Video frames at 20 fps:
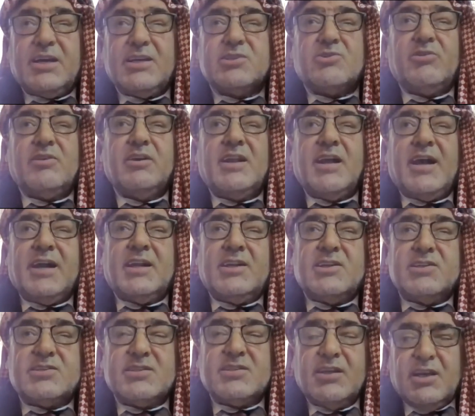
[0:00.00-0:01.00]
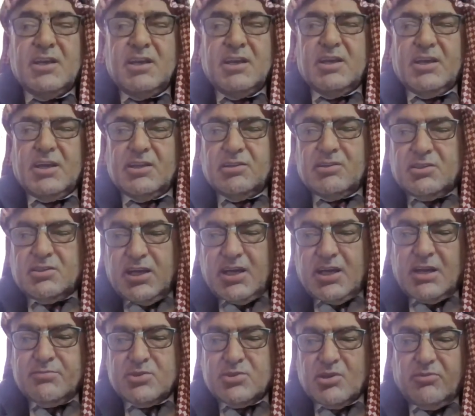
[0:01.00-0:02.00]
His Royal Highness in
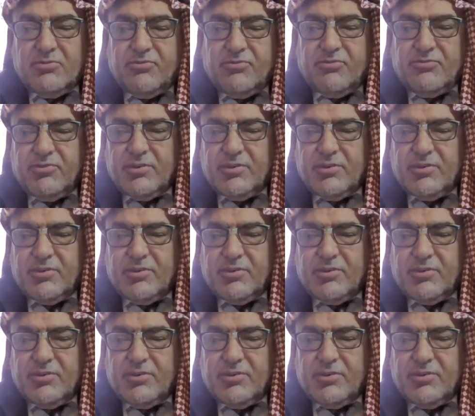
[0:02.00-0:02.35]
terms of